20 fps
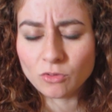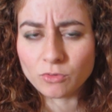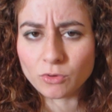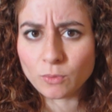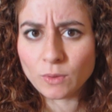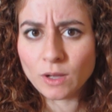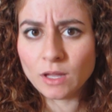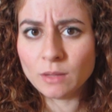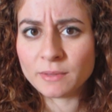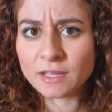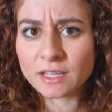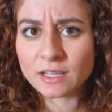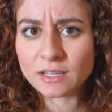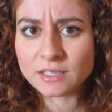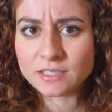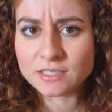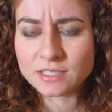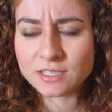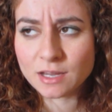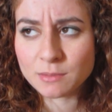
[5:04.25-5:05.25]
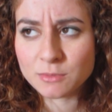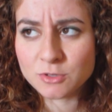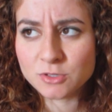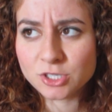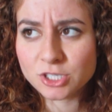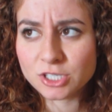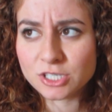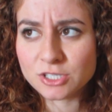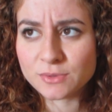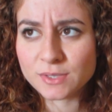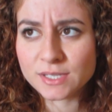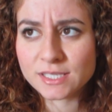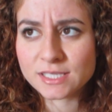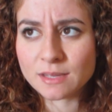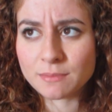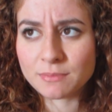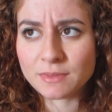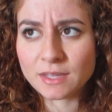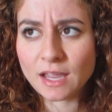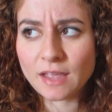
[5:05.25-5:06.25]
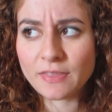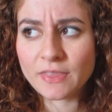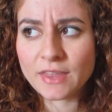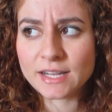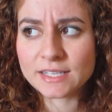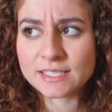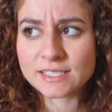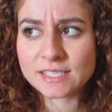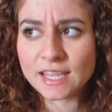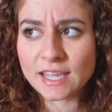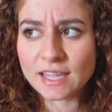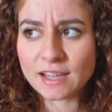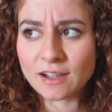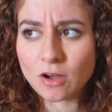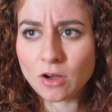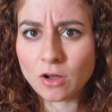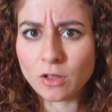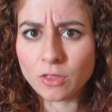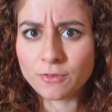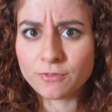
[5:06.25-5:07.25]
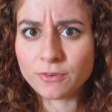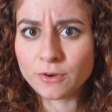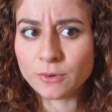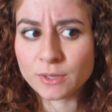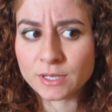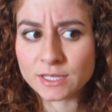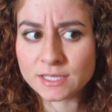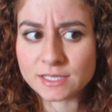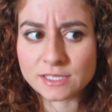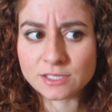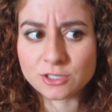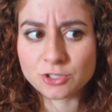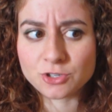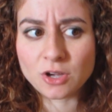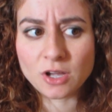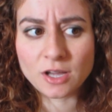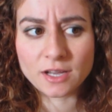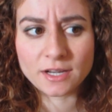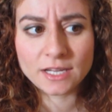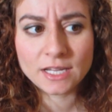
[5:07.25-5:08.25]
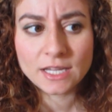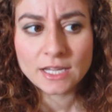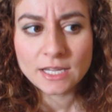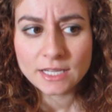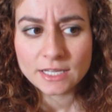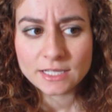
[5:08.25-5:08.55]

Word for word: overwhelming because I'm usually doing something and then it's like all the focus is drawn